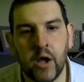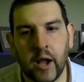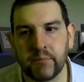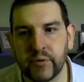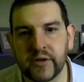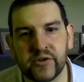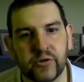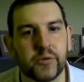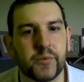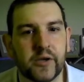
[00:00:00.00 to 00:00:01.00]
I'm pretty
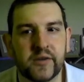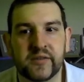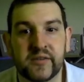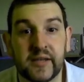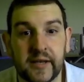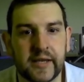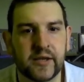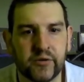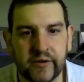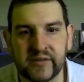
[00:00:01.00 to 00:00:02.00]
sure that we're going to see an
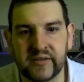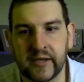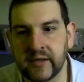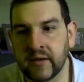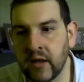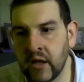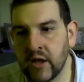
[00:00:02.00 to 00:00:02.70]
increase in